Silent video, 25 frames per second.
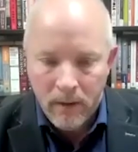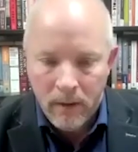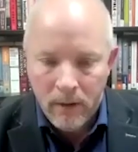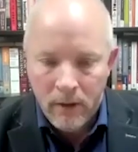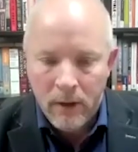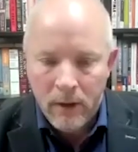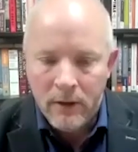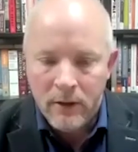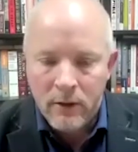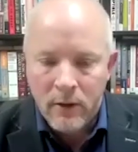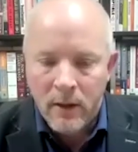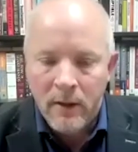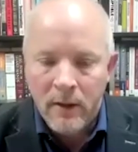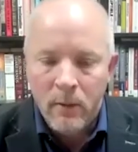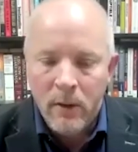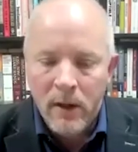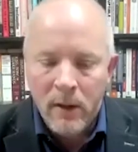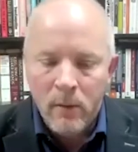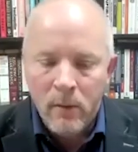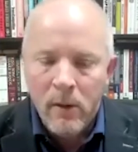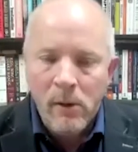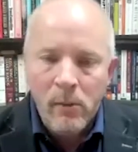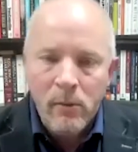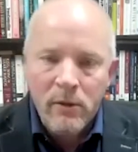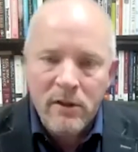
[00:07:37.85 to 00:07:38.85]
You know,
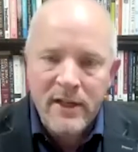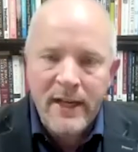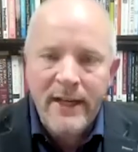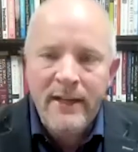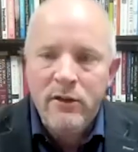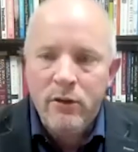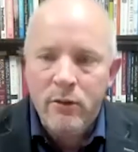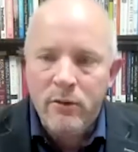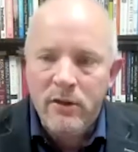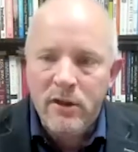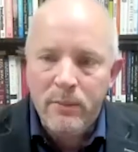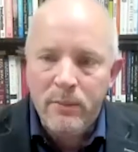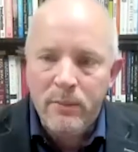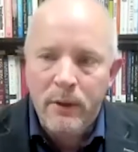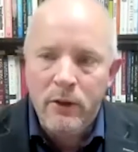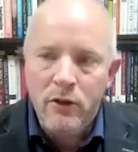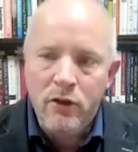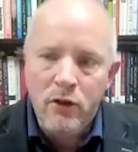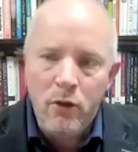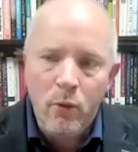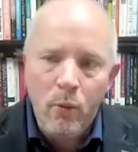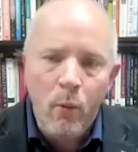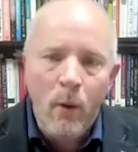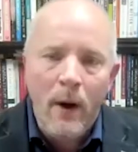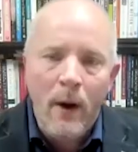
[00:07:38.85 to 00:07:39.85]
it was his
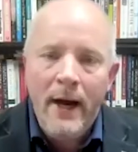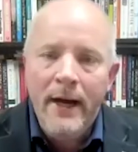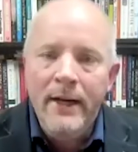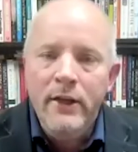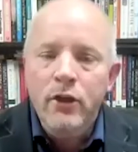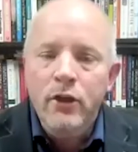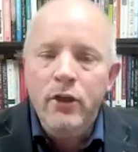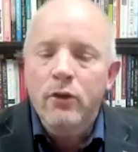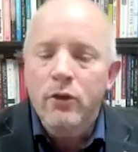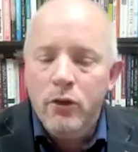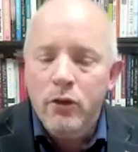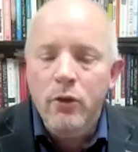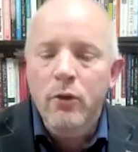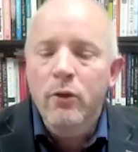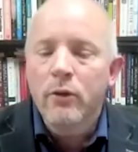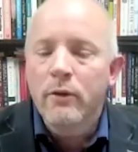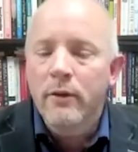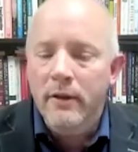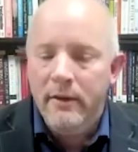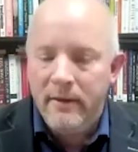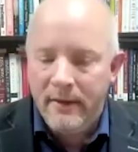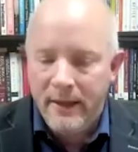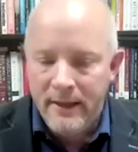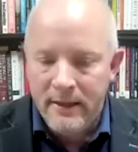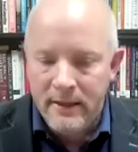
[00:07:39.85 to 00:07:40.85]
response to why do you do
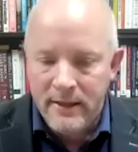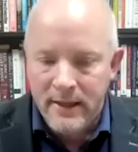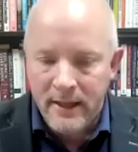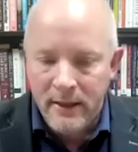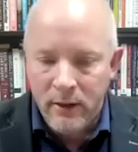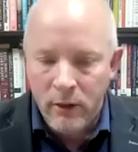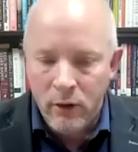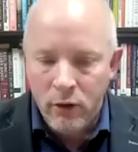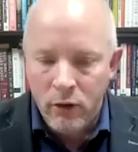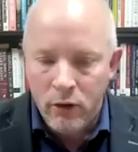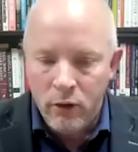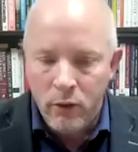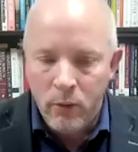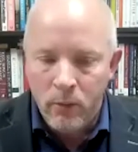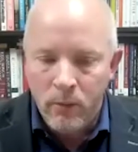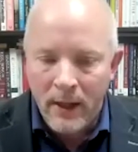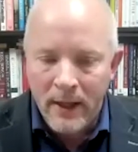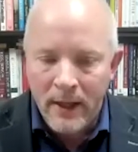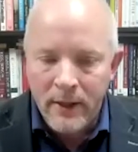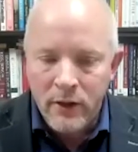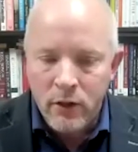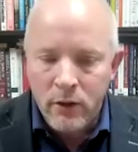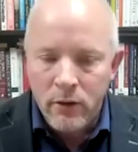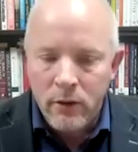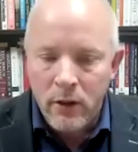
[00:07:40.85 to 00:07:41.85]
the things that you do?
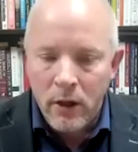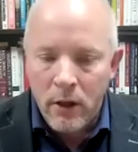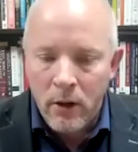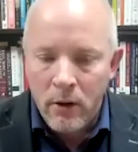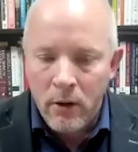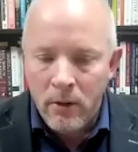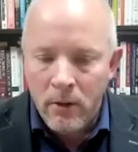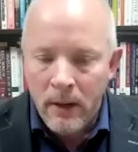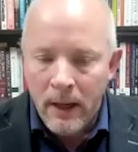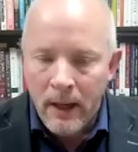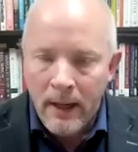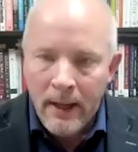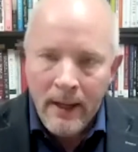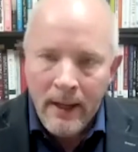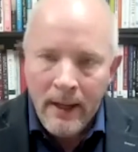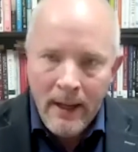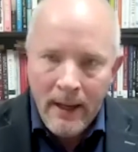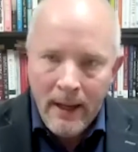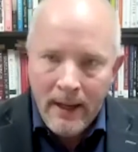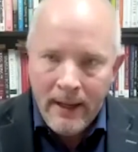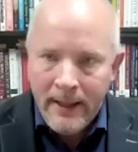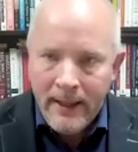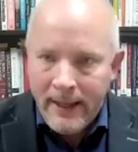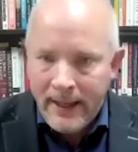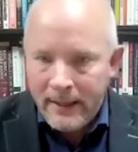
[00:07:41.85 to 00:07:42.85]
Why do you go
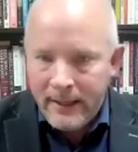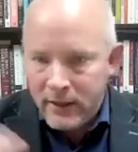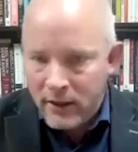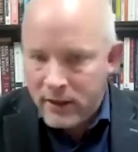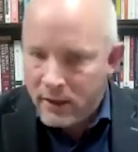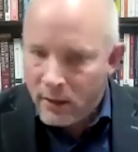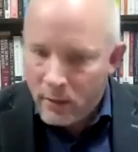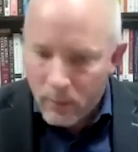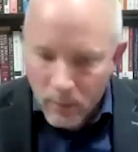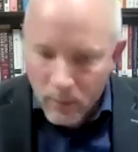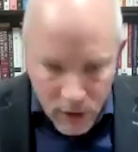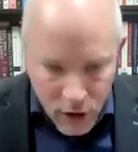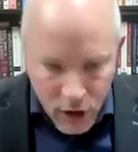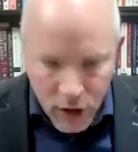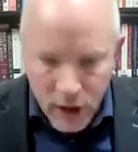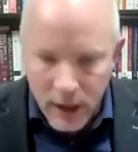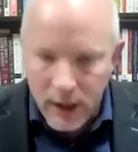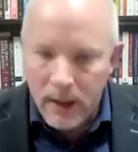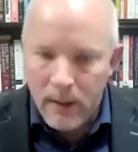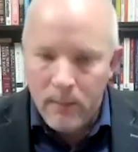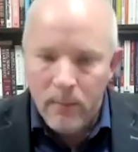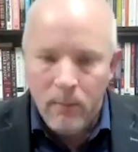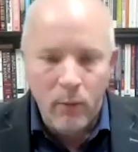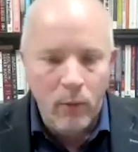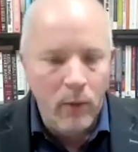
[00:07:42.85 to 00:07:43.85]
against the
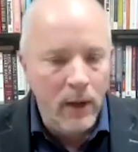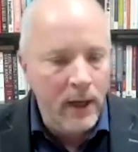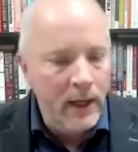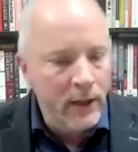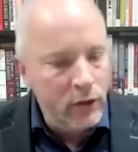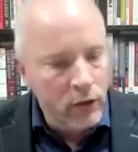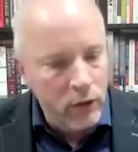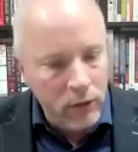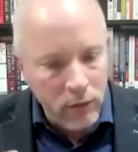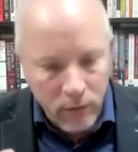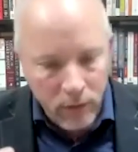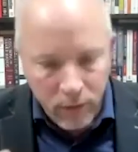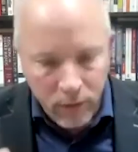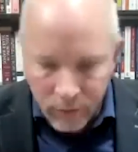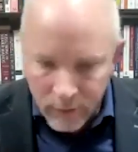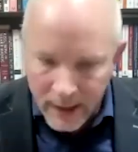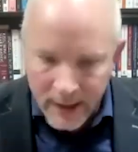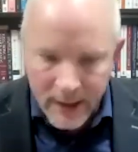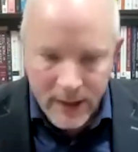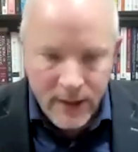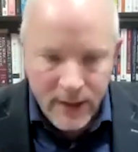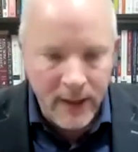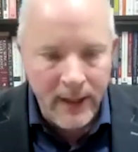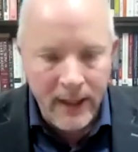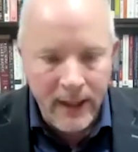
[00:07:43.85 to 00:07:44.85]
regime? Why do you
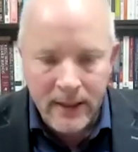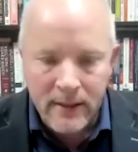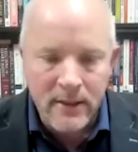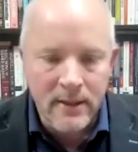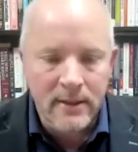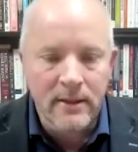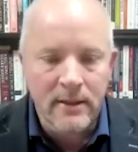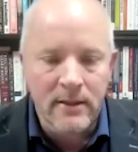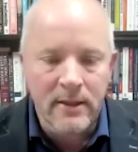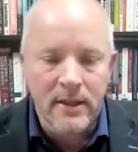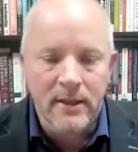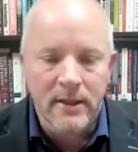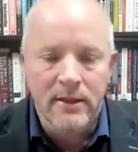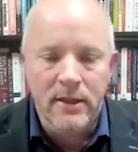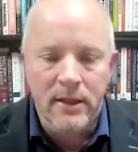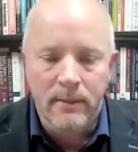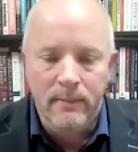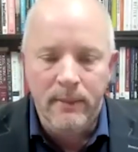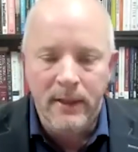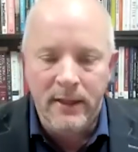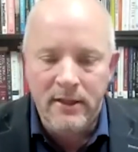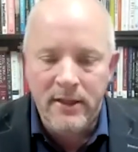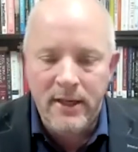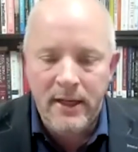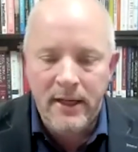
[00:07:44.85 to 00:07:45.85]
fight against the
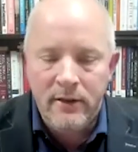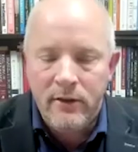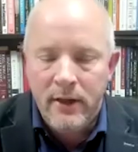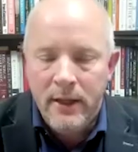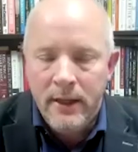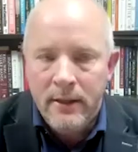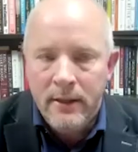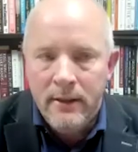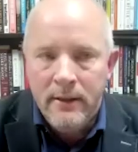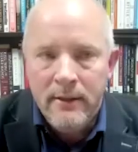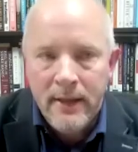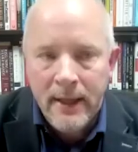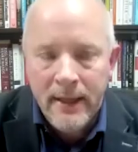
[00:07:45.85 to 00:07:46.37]
system, etc.?